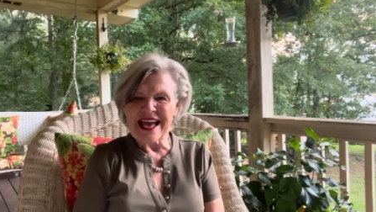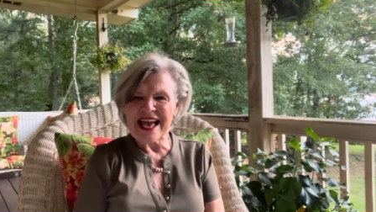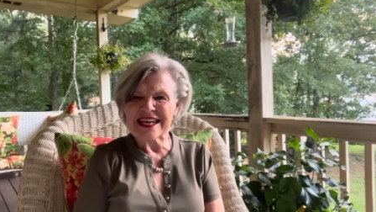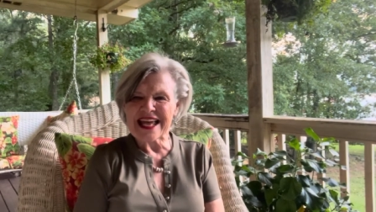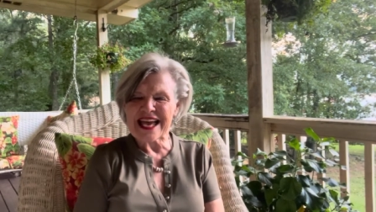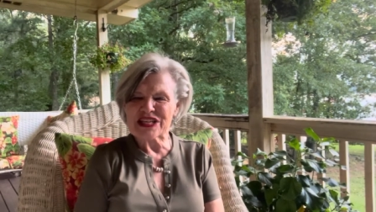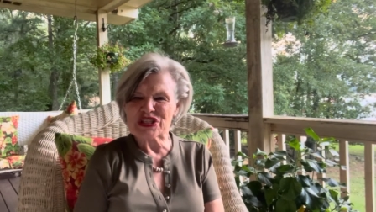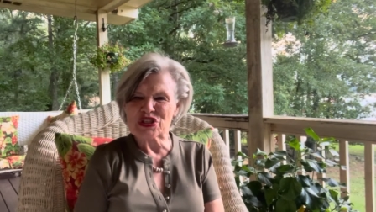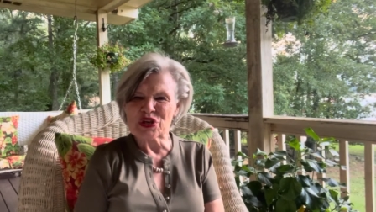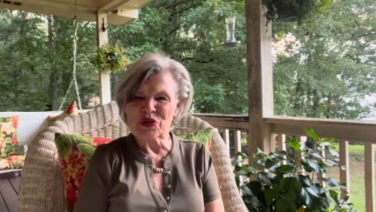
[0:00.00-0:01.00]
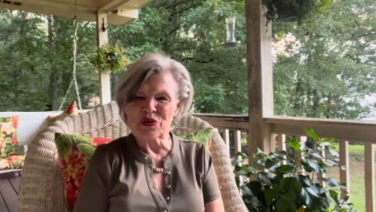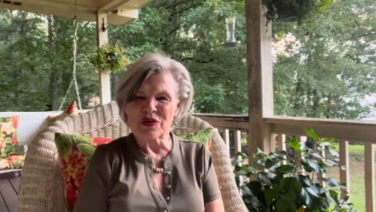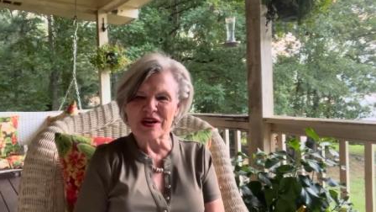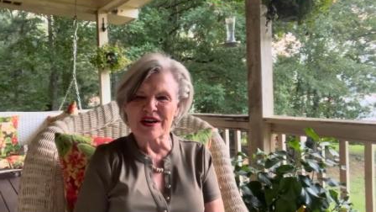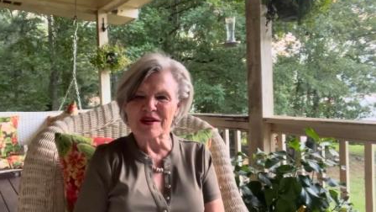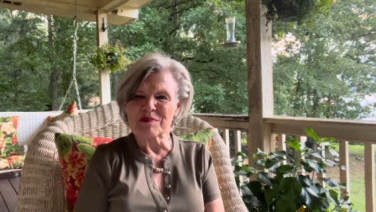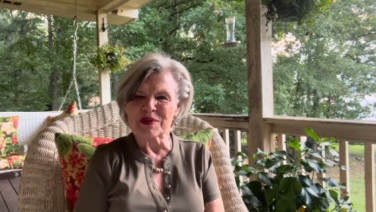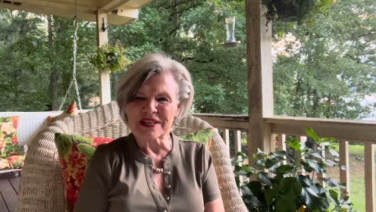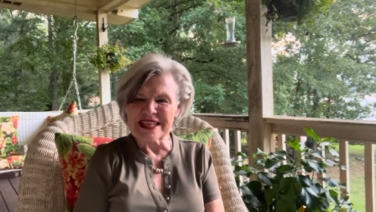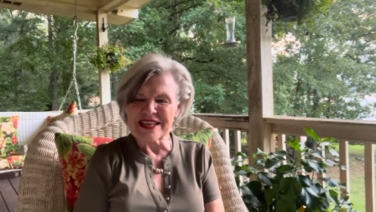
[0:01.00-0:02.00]
And as you
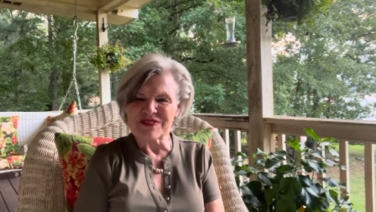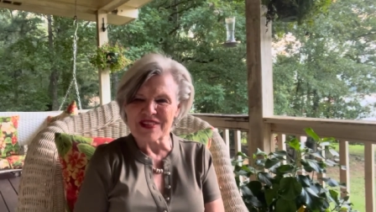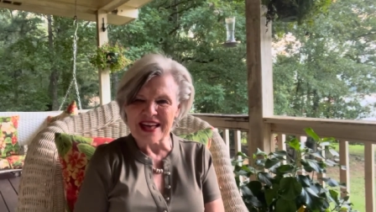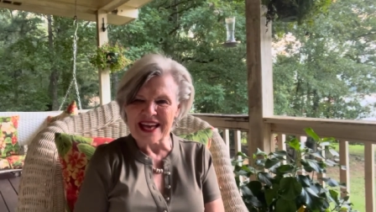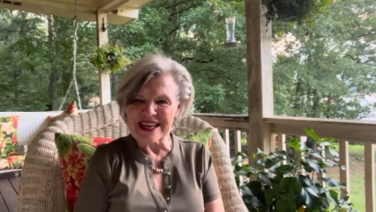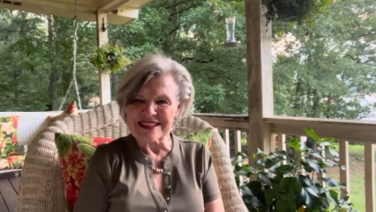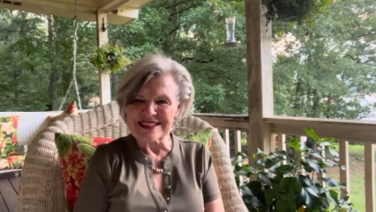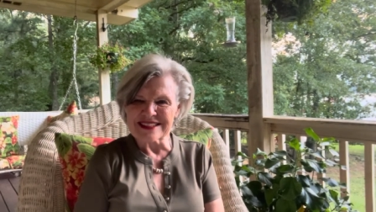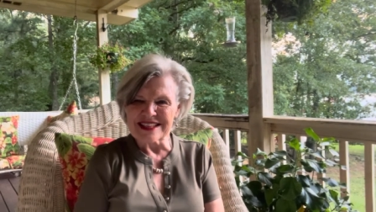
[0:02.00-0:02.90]
believe that